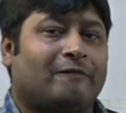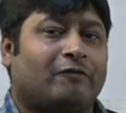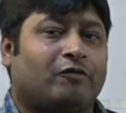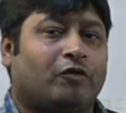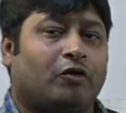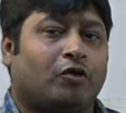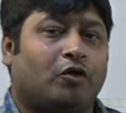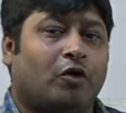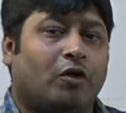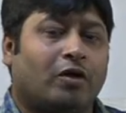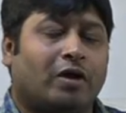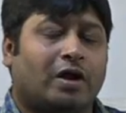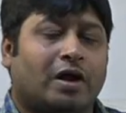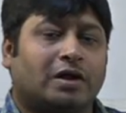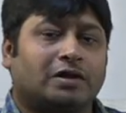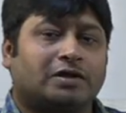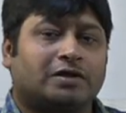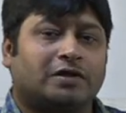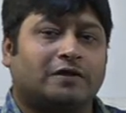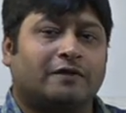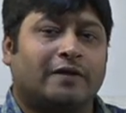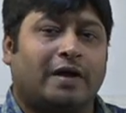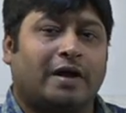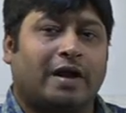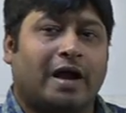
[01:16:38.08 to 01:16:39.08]
So don't
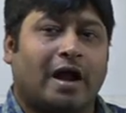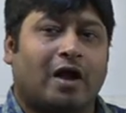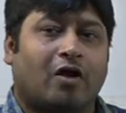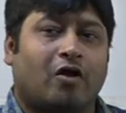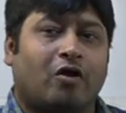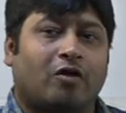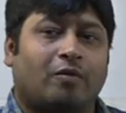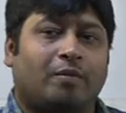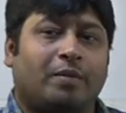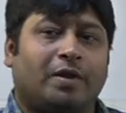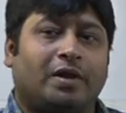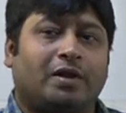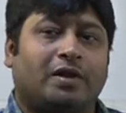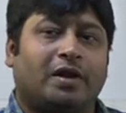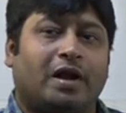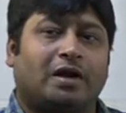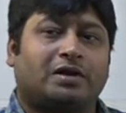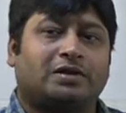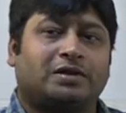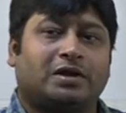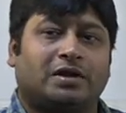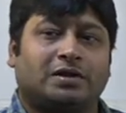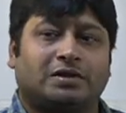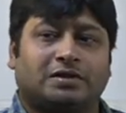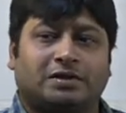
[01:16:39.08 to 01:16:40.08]
conceive a dichotomy in
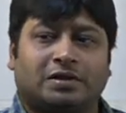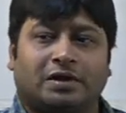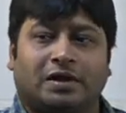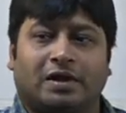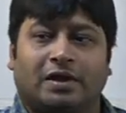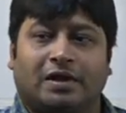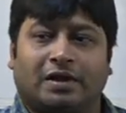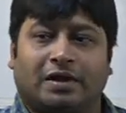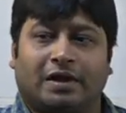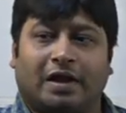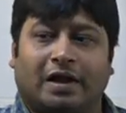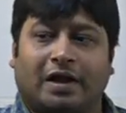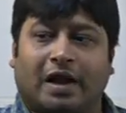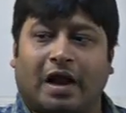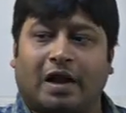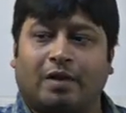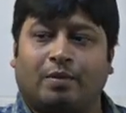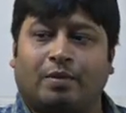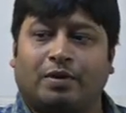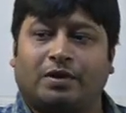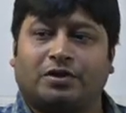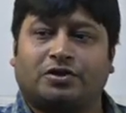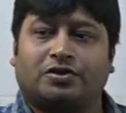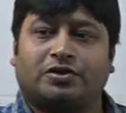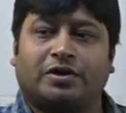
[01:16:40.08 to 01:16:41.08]
that sense that
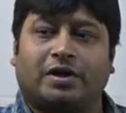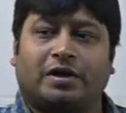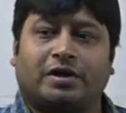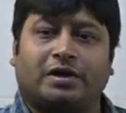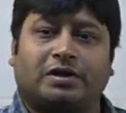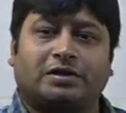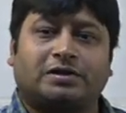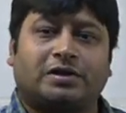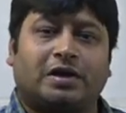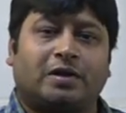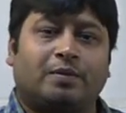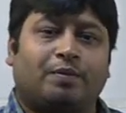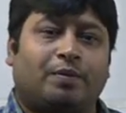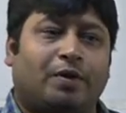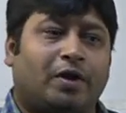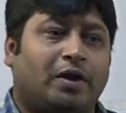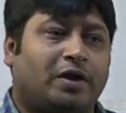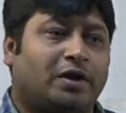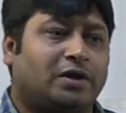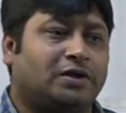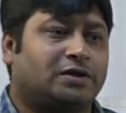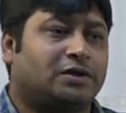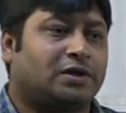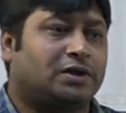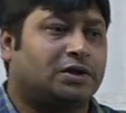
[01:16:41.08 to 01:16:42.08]
administrators and
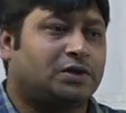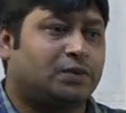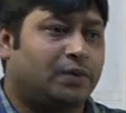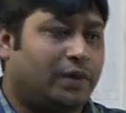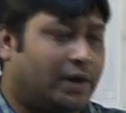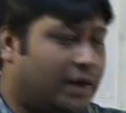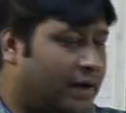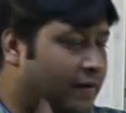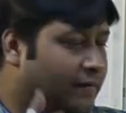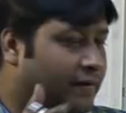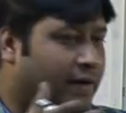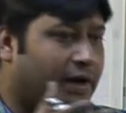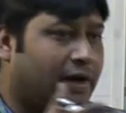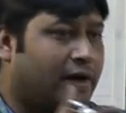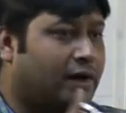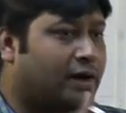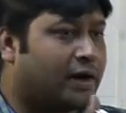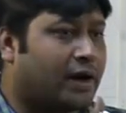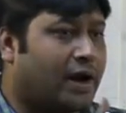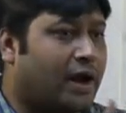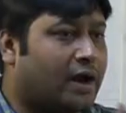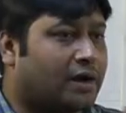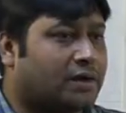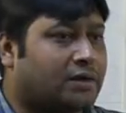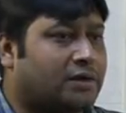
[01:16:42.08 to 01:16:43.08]
politicians will never
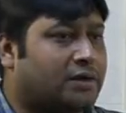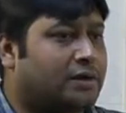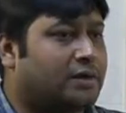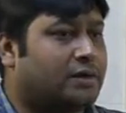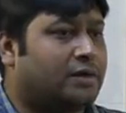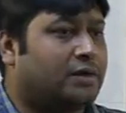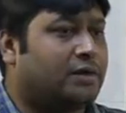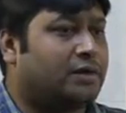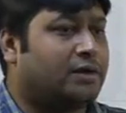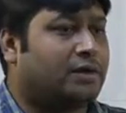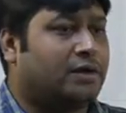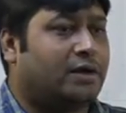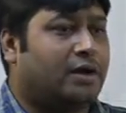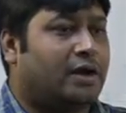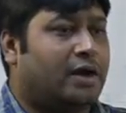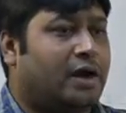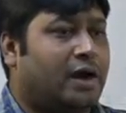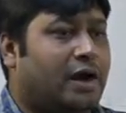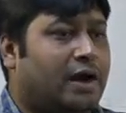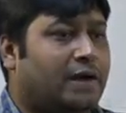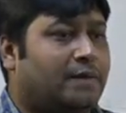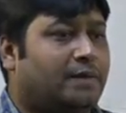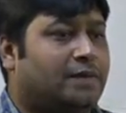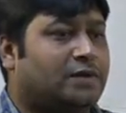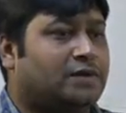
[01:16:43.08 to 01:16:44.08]
interact.
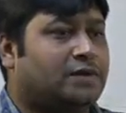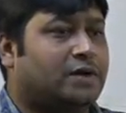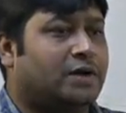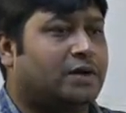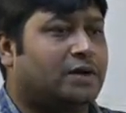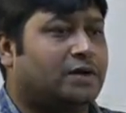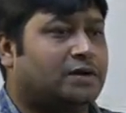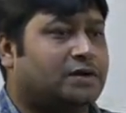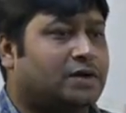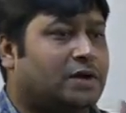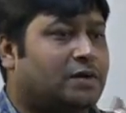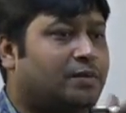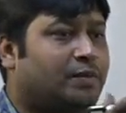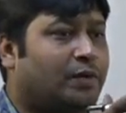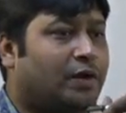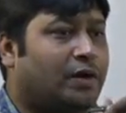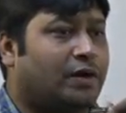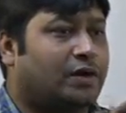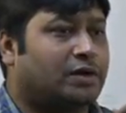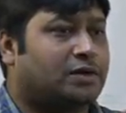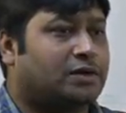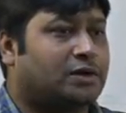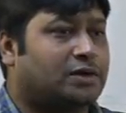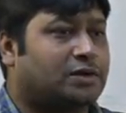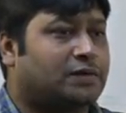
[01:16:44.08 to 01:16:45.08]
Administrators and
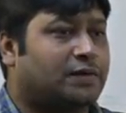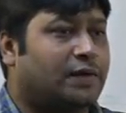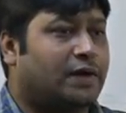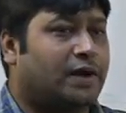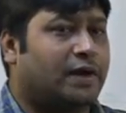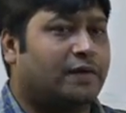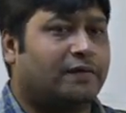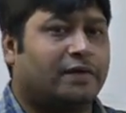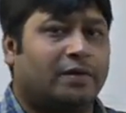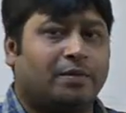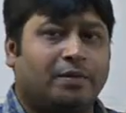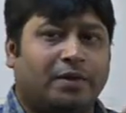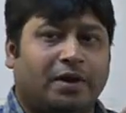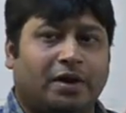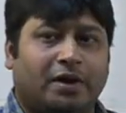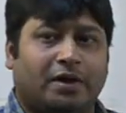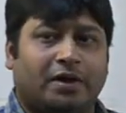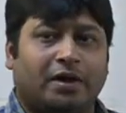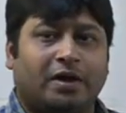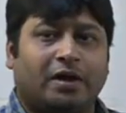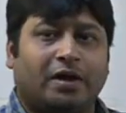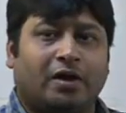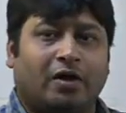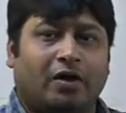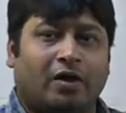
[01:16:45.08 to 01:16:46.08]
politicians will never meet
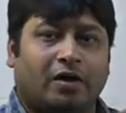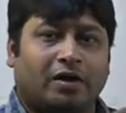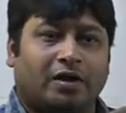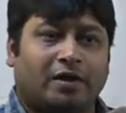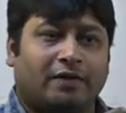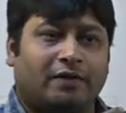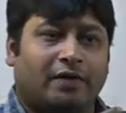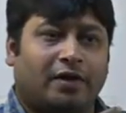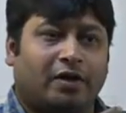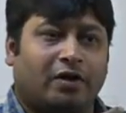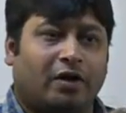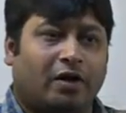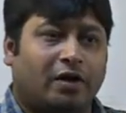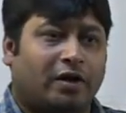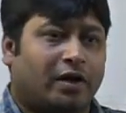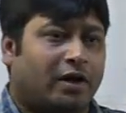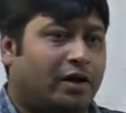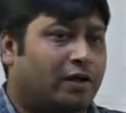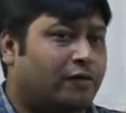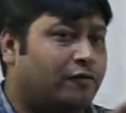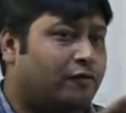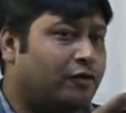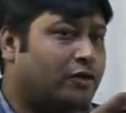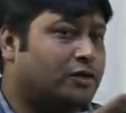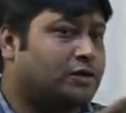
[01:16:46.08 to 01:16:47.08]
or they will not
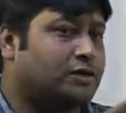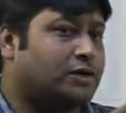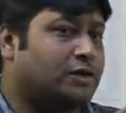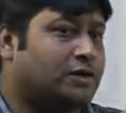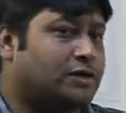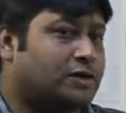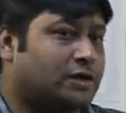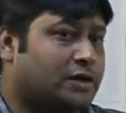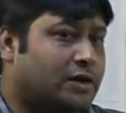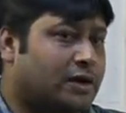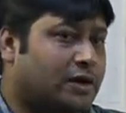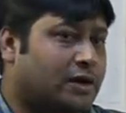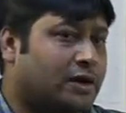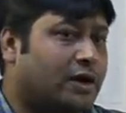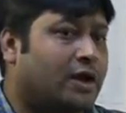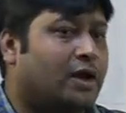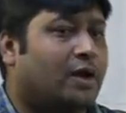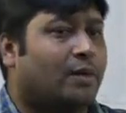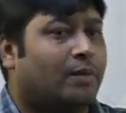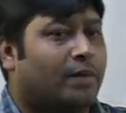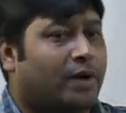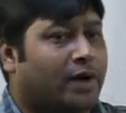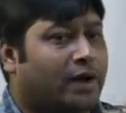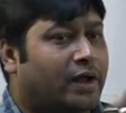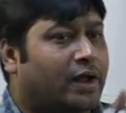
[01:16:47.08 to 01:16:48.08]
influence each other.
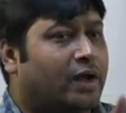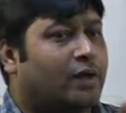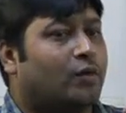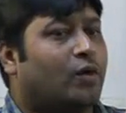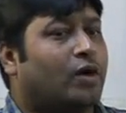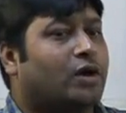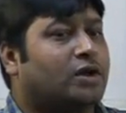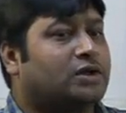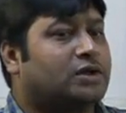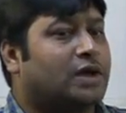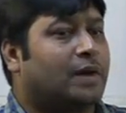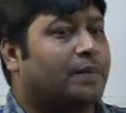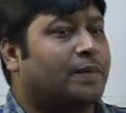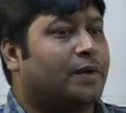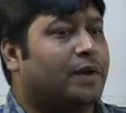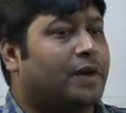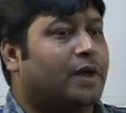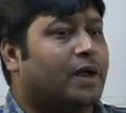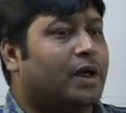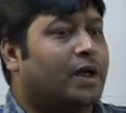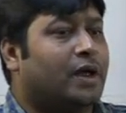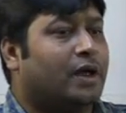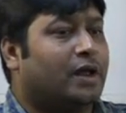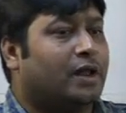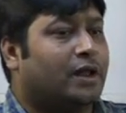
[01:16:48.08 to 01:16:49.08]
But here what is happening?
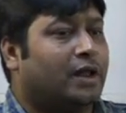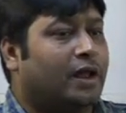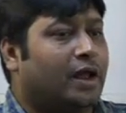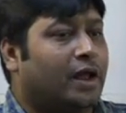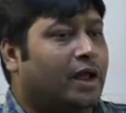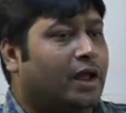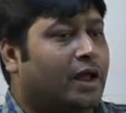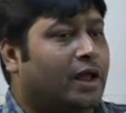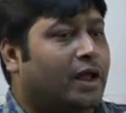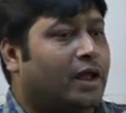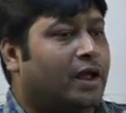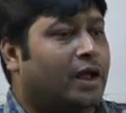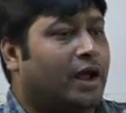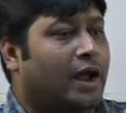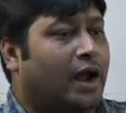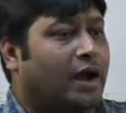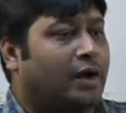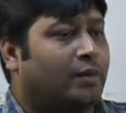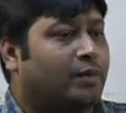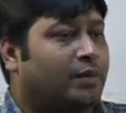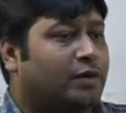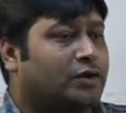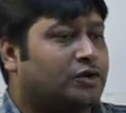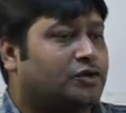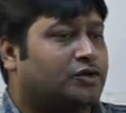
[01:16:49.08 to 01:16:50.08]
The
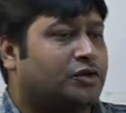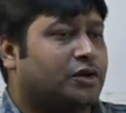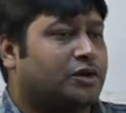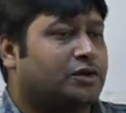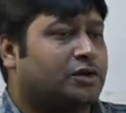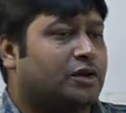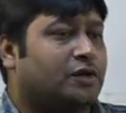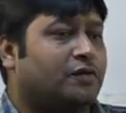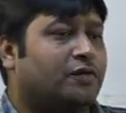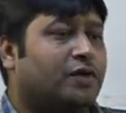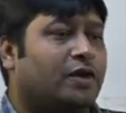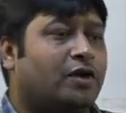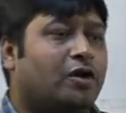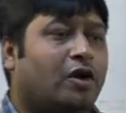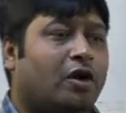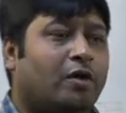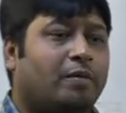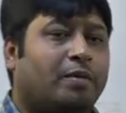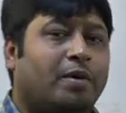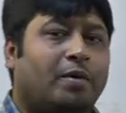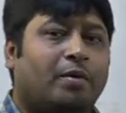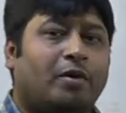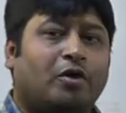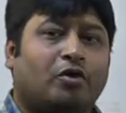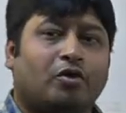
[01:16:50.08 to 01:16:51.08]
administration will
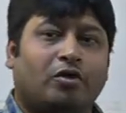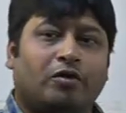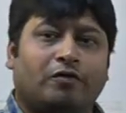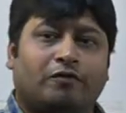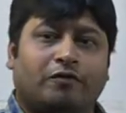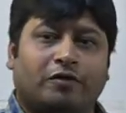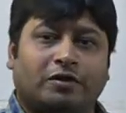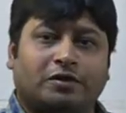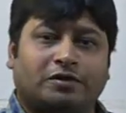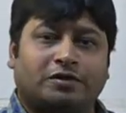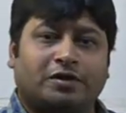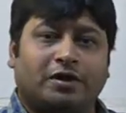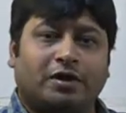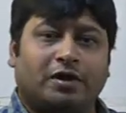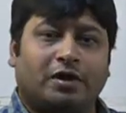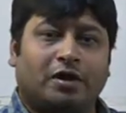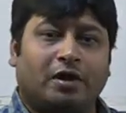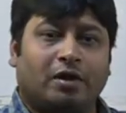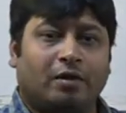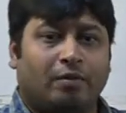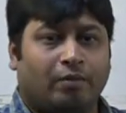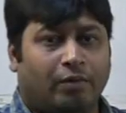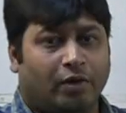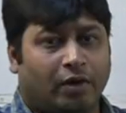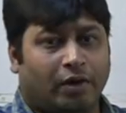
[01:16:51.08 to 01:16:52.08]
not be able to influence the
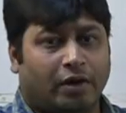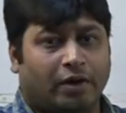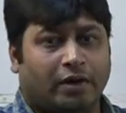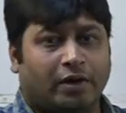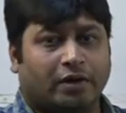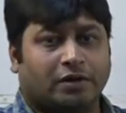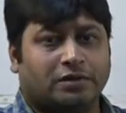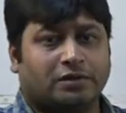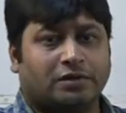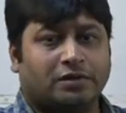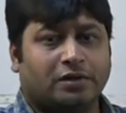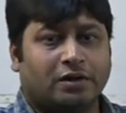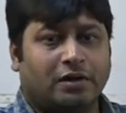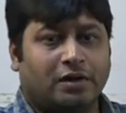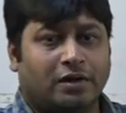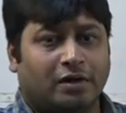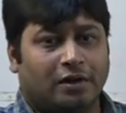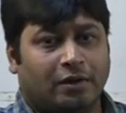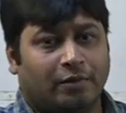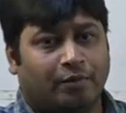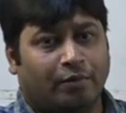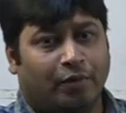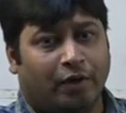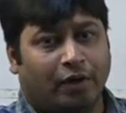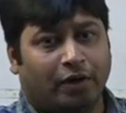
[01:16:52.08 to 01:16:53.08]
politics.
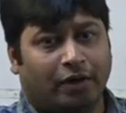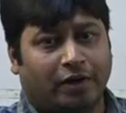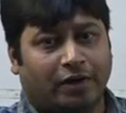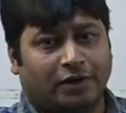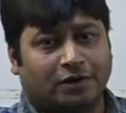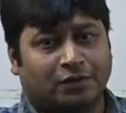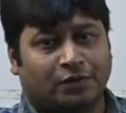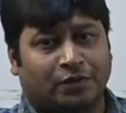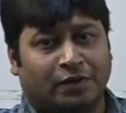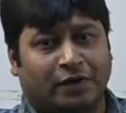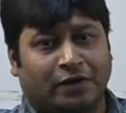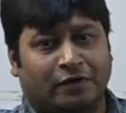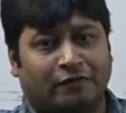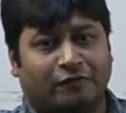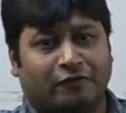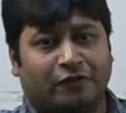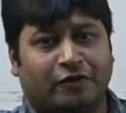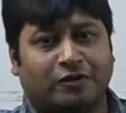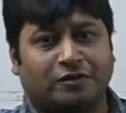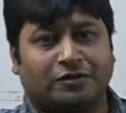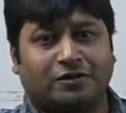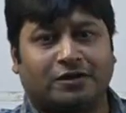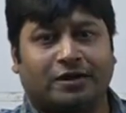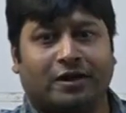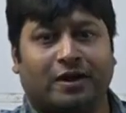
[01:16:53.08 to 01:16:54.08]
The politics will
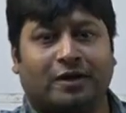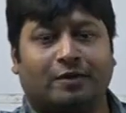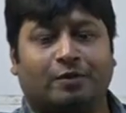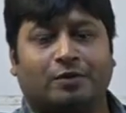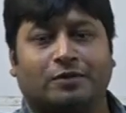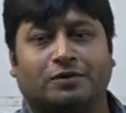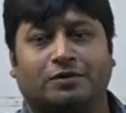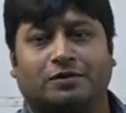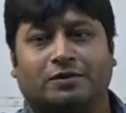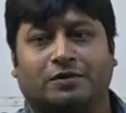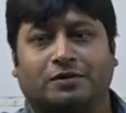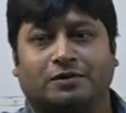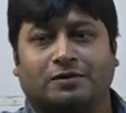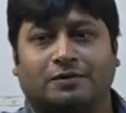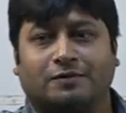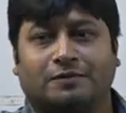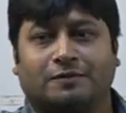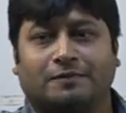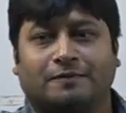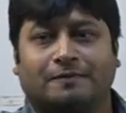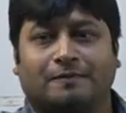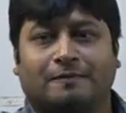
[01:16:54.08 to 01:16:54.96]
influence the administration.